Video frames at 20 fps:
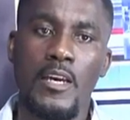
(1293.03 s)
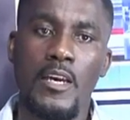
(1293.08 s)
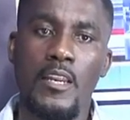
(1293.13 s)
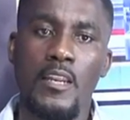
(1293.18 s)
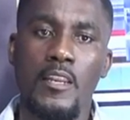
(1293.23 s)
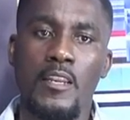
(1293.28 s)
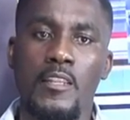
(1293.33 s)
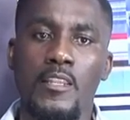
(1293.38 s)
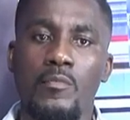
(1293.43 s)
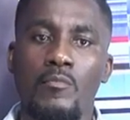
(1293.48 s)

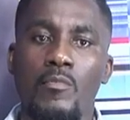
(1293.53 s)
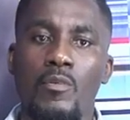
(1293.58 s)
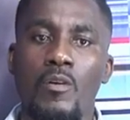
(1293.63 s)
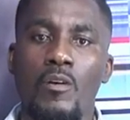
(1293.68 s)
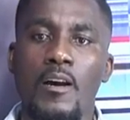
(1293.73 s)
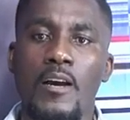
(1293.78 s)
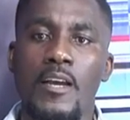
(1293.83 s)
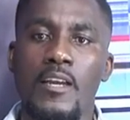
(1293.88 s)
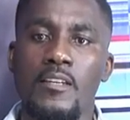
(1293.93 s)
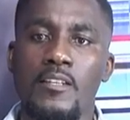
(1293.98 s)
And the
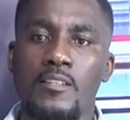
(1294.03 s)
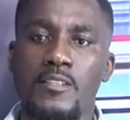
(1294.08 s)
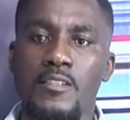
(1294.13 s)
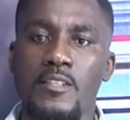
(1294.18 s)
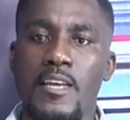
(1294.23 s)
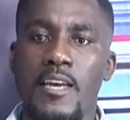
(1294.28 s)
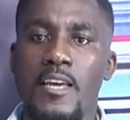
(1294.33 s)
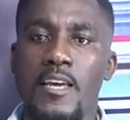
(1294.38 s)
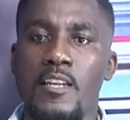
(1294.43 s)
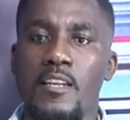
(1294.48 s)
more I
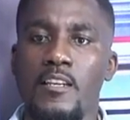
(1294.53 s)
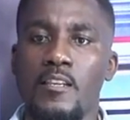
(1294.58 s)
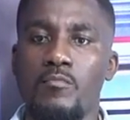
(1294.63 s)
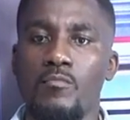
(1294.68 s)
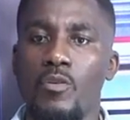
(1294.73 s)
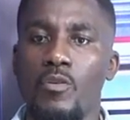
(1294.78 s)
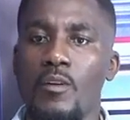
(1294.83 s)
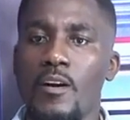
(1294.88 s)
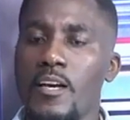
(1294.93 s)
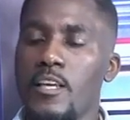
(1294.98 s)
understand and
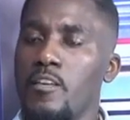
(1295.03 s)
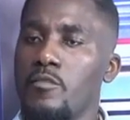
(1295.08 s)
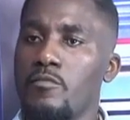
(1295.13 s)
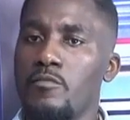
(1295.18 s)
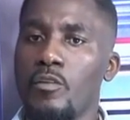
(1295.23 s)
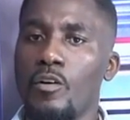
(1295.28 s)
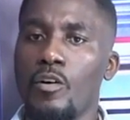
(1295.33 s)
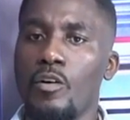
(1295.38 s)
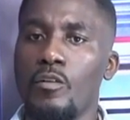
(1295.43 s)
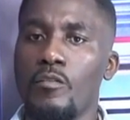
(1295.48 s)
the more I
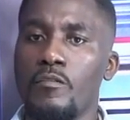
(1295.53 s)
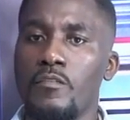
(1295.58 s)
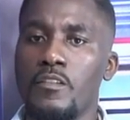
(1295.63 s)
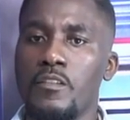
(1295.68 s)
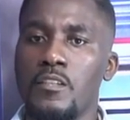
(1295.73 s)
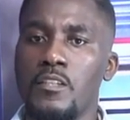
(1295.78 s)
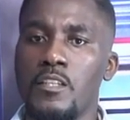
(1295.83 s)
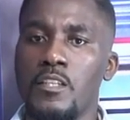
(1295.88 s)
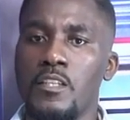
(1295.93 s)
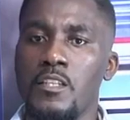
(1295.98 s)

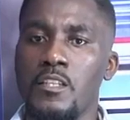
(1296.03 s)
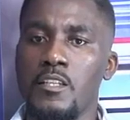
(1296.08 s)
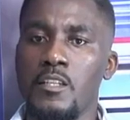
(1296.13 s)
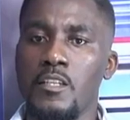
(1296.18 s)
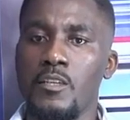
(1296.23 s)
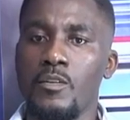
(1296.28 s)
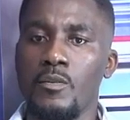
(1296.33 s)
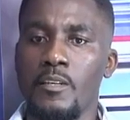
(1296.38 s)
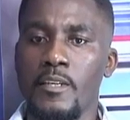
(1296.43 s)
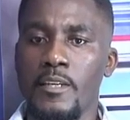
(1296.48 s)
evolved,
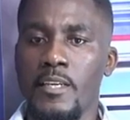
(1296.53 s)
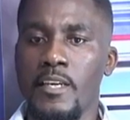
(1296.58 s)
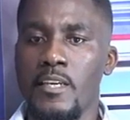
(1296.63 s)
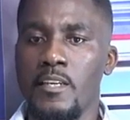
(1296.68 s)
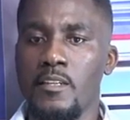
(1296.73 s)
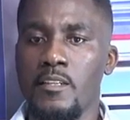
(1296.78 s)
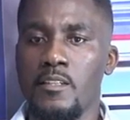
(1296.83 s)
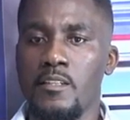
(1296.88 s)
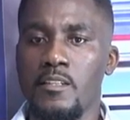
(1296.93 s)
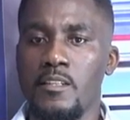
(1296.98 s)
you know,
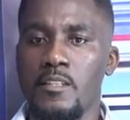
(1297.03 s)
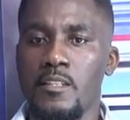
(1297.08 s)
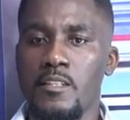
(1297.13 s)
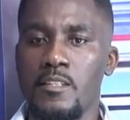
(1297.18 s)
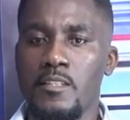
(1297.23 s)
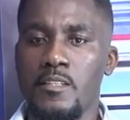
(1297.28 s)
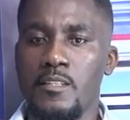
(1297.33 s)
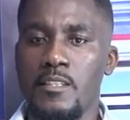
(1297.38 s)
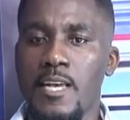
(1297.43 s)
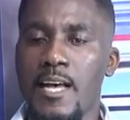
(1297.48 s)
again,
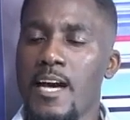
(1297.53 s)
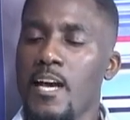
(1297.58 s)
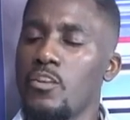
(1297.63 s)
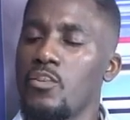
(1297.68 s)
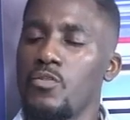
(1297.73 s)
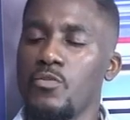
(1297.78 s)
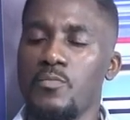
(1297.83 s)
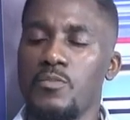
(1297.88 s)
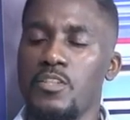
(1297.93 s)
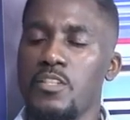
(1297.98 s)
it's how
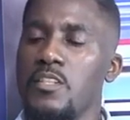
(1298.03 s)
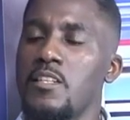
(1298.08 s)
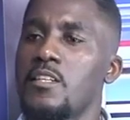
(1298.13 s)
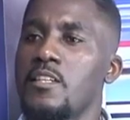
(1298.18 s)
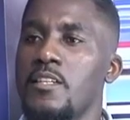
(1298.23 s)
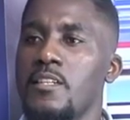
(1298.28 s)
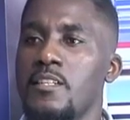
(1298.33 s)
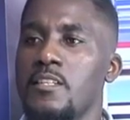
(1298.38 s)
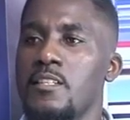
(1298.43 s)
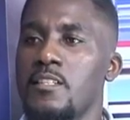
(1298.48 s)
you
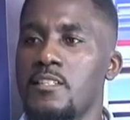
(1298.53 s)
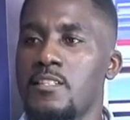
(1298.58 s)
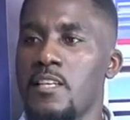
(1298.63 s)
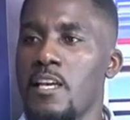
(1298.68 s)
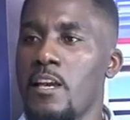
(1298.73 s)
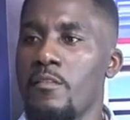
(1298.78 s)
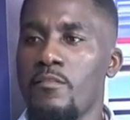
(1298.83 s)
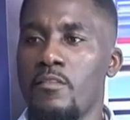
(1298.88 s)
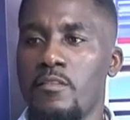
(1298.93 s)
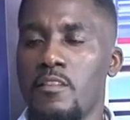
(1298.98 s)
see it.
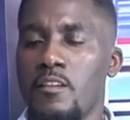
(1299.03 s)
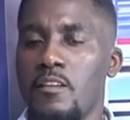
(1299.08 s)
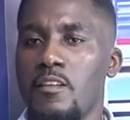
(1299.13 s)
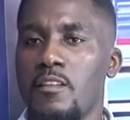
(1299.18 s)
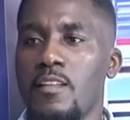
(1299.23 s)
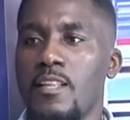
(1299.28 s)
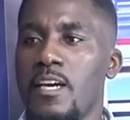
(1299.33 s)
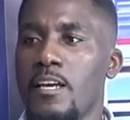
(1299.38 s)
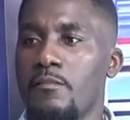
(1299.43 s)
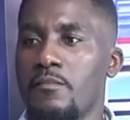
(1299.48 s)
It's everything
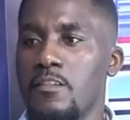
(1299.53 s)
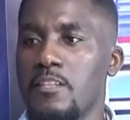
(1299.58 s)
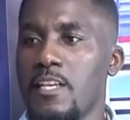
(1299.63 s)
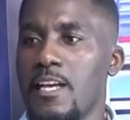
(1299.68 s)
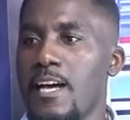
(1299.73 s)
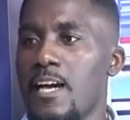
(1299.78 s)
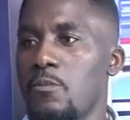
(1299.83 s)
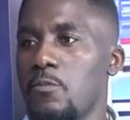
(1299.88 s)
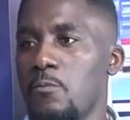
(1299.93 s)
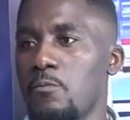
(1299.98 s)
in life. It's
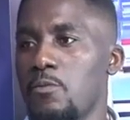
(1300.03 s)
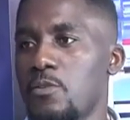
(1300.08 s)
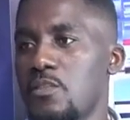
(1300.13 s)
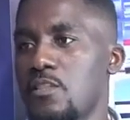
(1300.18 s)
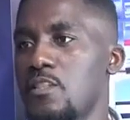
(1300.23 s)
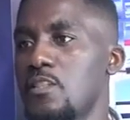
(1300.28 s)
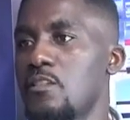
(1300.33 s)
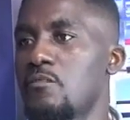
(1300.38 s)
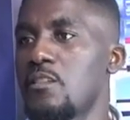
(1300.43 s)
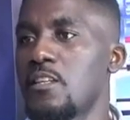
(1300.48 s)
how you
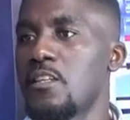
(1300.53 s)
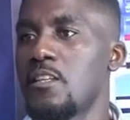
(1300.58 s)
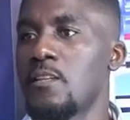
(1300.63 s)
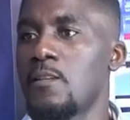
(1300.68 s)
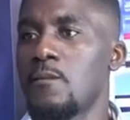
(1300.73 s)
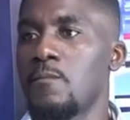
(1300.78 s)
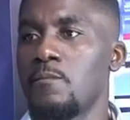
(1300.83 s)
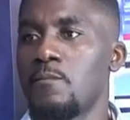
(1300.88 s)
perceive it.